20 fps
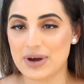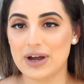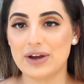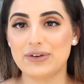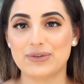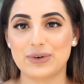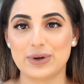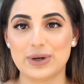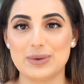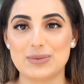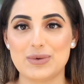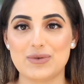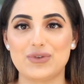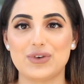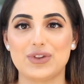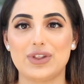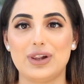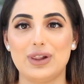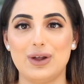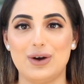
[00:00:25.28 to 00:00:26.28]
my room
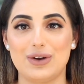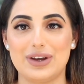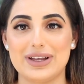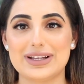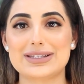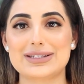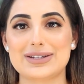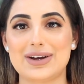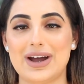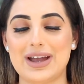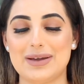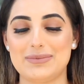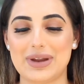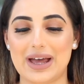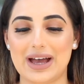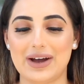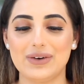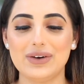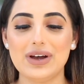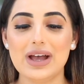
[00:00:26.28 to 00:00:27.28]
for the longest time
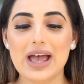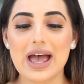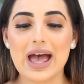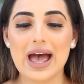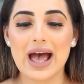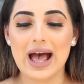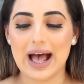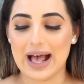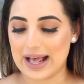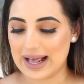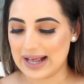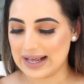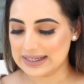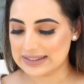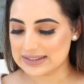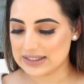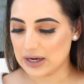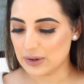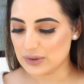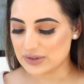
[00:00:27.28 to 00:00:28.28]
now
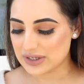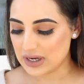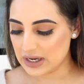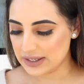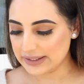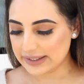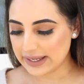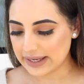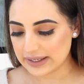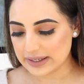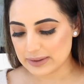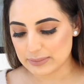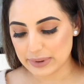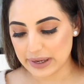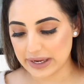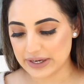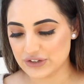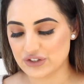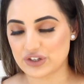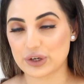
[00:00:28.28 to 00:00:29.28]
and I was kind of getting
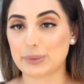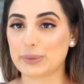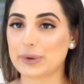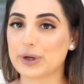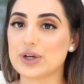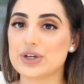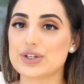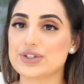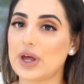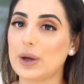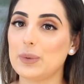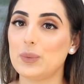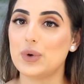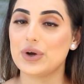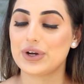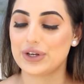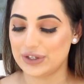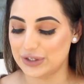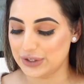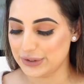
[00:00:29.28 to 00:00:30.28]
impatient because I
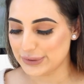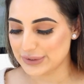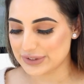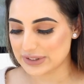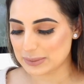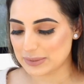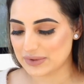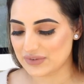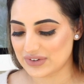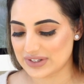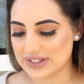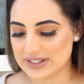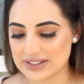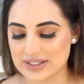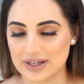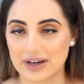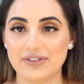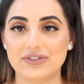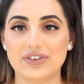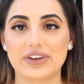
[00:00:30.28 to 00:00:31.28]
want to use some of this
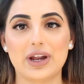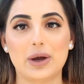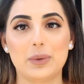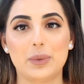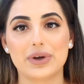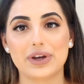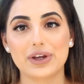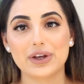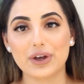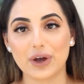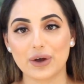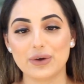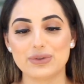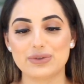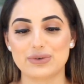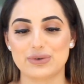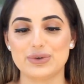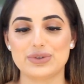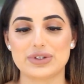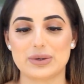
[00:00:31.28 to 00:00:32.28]
stuff and I want to go
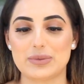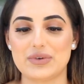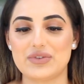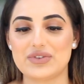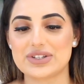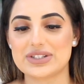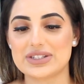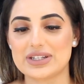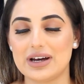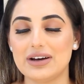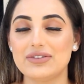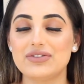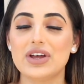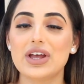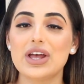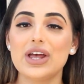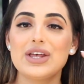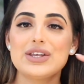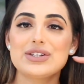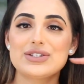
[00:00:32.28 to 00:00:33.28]
through some of the
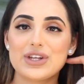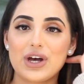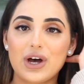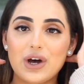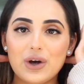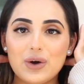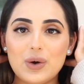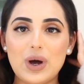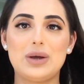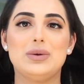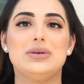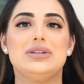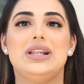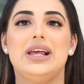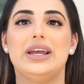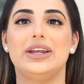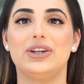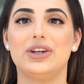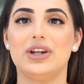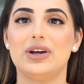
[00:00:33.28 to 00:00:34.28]
stuff so I was
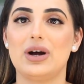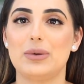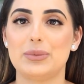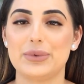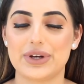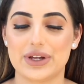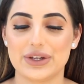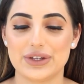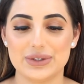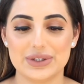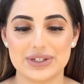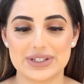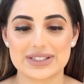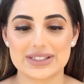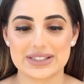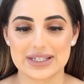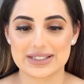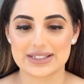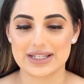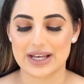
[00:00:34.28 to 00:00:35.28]
like, you know, I'm gonna, you need to
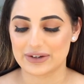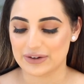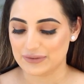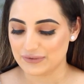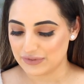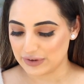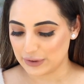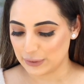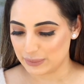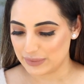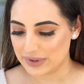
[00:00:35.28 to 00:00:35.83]
sit down and film